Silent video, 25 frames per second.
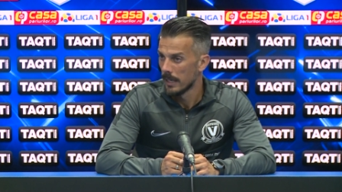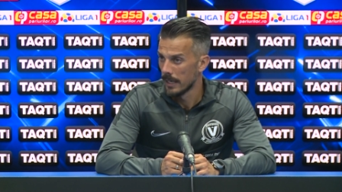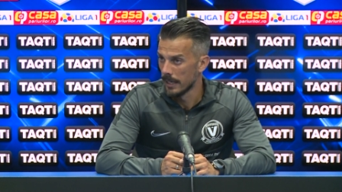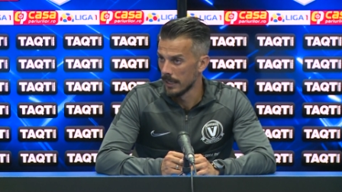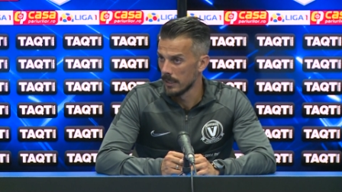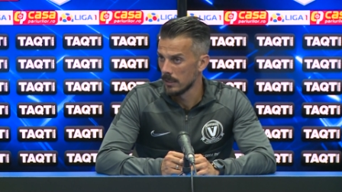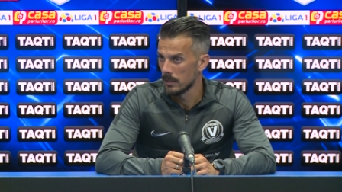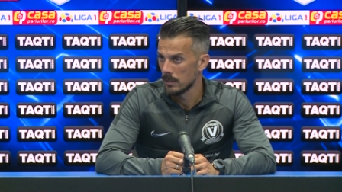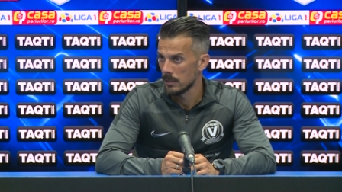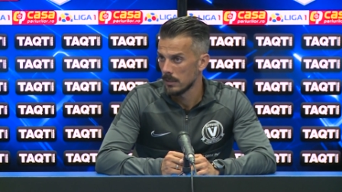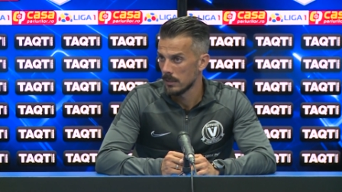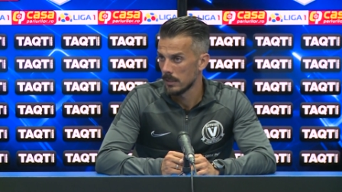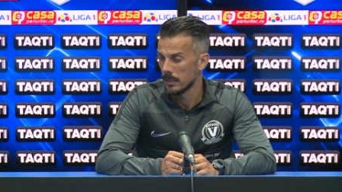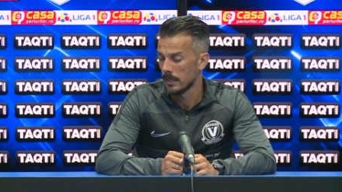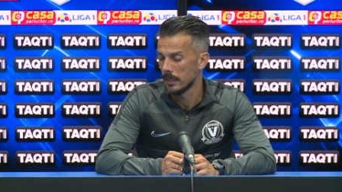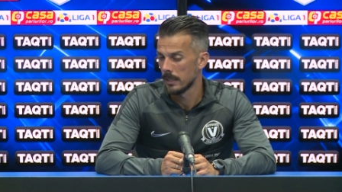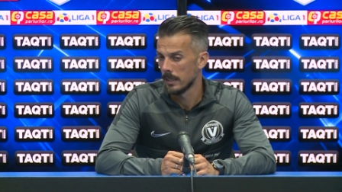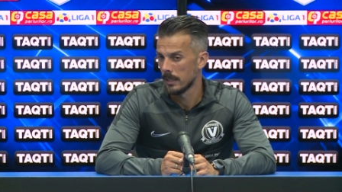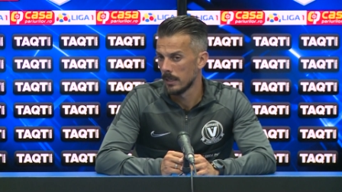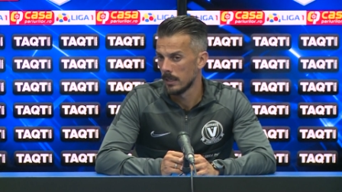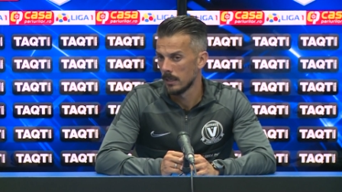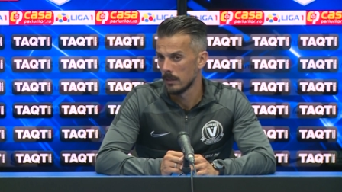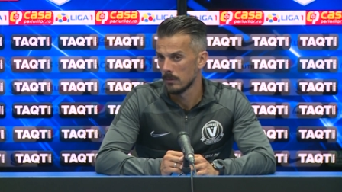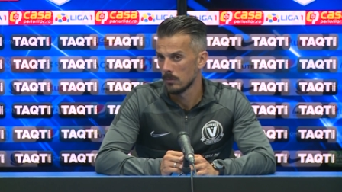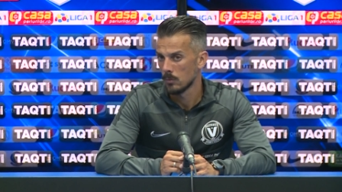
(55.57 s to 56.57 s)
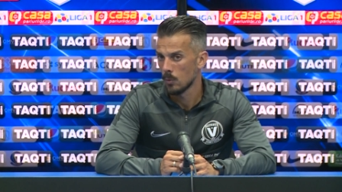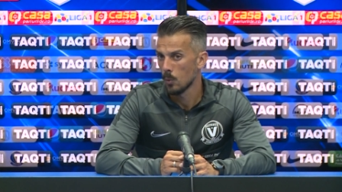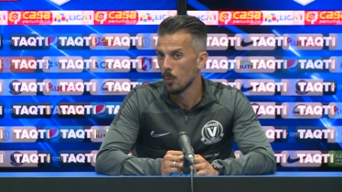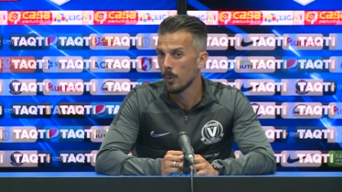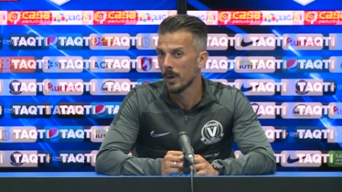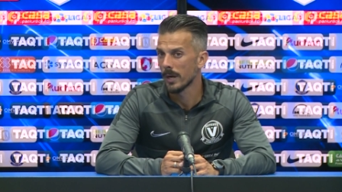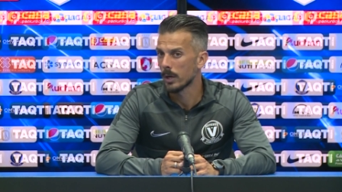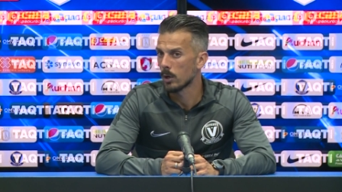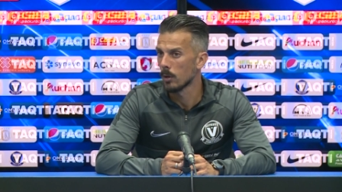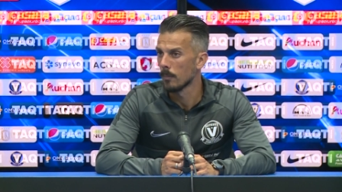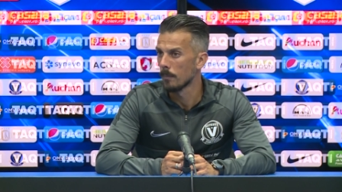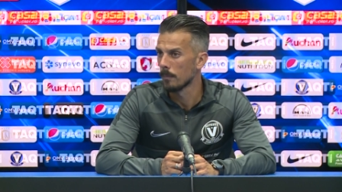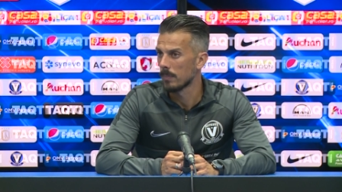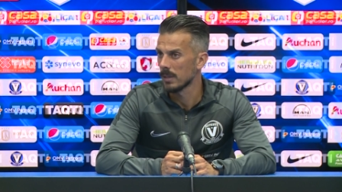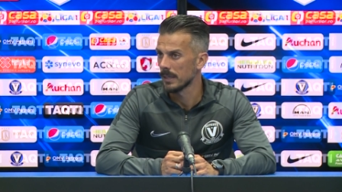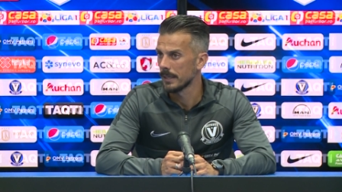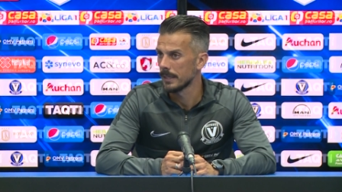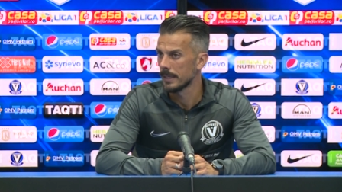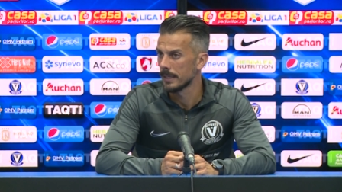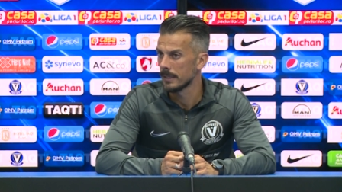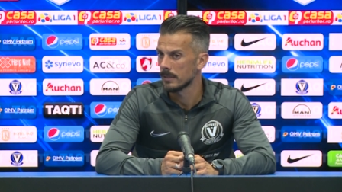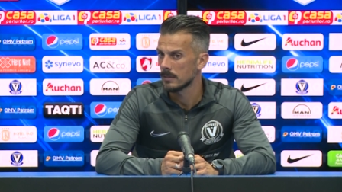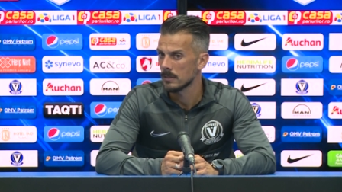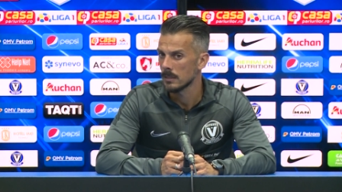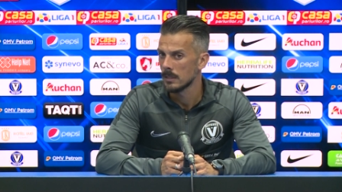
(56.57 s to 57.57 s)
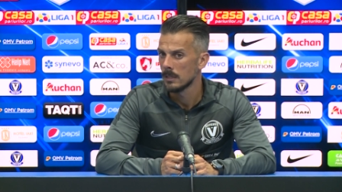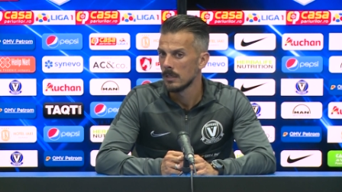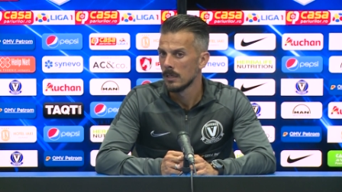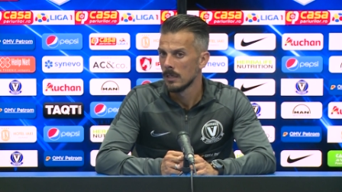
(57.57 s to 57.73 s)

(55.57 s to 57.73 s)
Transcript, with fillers: and uh, we completed